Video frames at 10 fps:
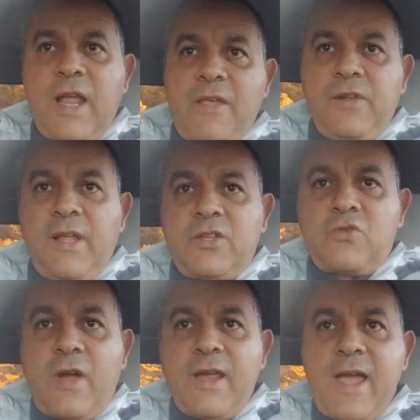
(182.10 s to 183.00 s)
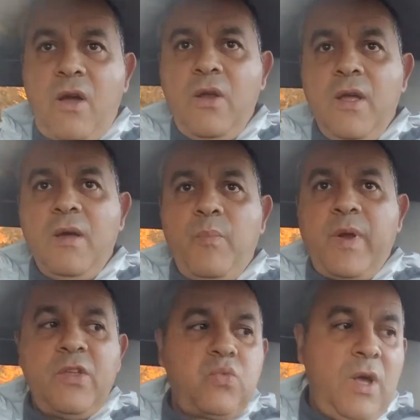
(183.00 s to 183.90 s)
athlete that's trying out,
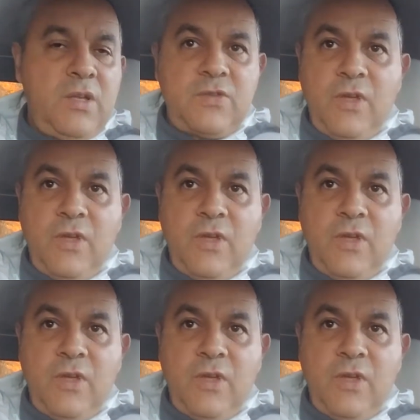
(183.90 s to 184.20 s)
but as well as